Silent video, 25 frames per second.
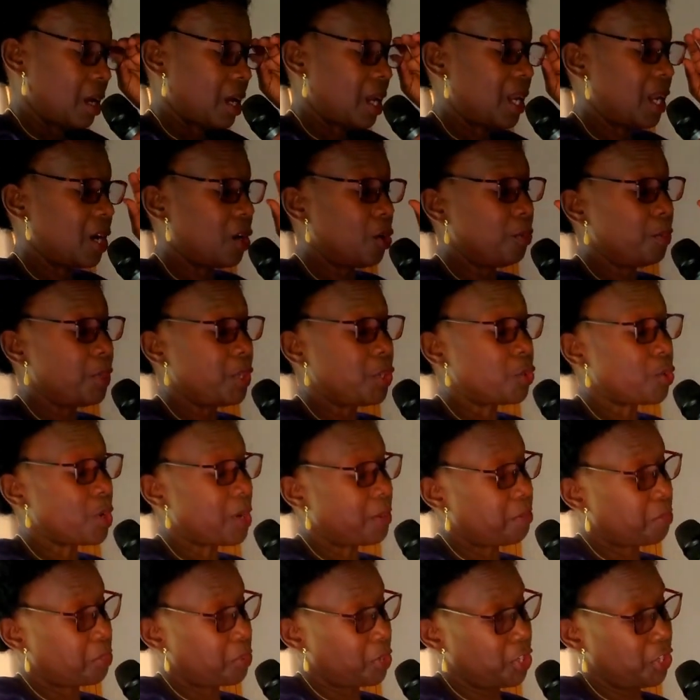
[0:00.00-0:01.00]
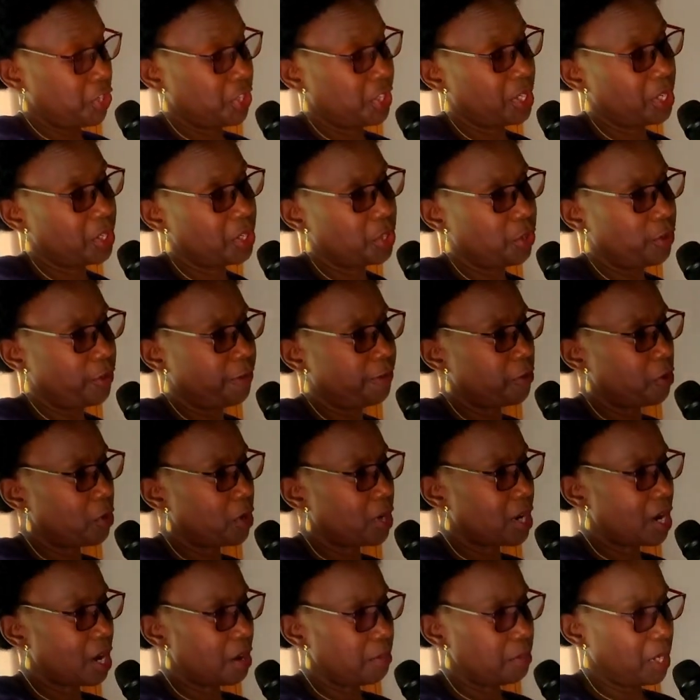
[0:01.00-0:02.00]
Allow me to appreciate you
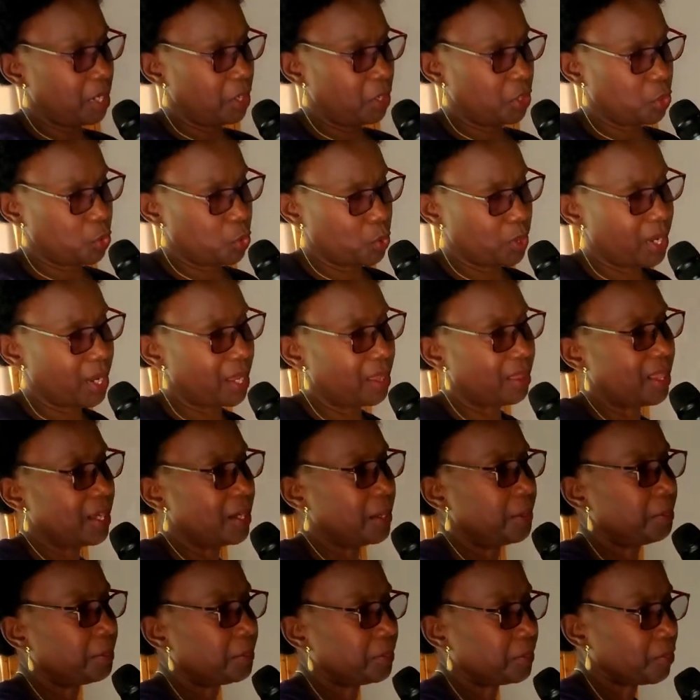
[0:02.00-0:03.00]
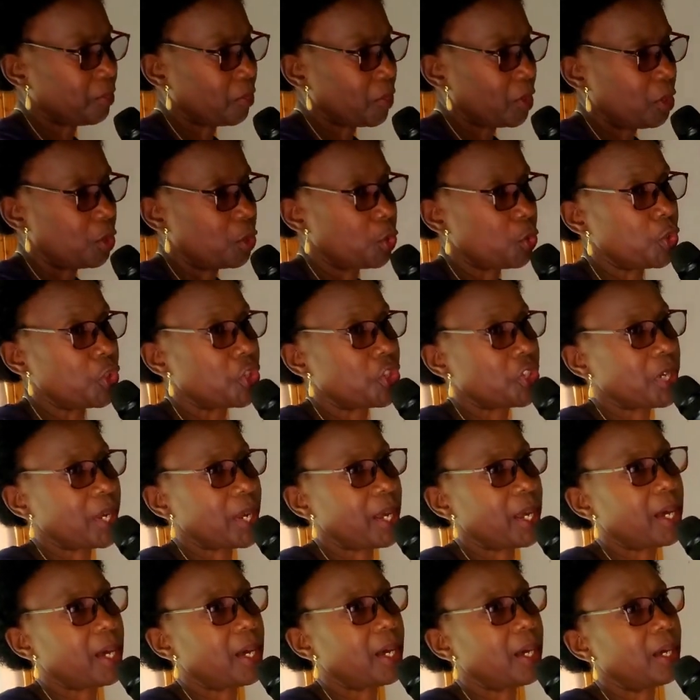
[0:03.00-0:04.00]
for coming together to
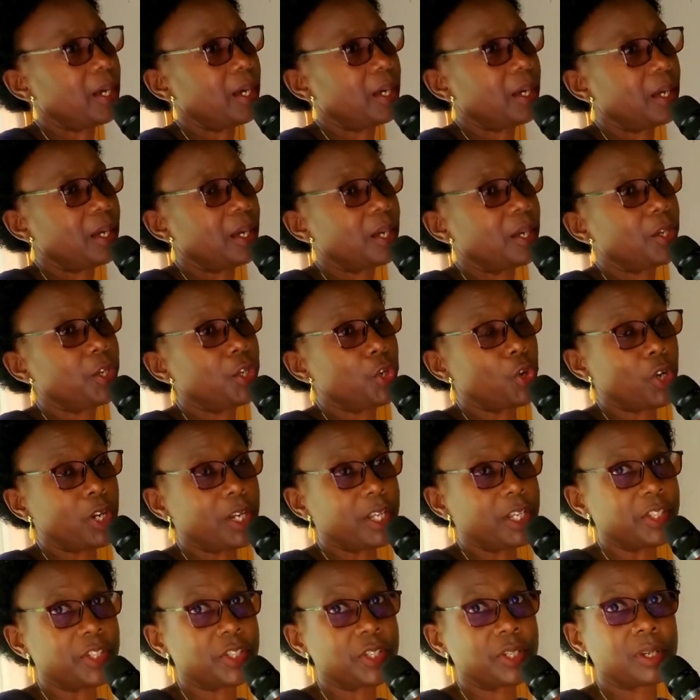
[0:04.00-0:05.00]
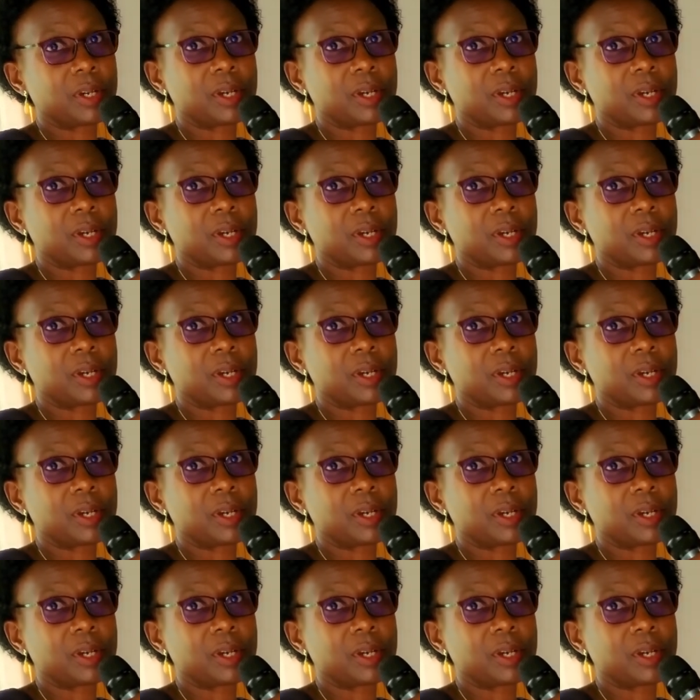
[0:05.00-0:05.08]
share knowledge.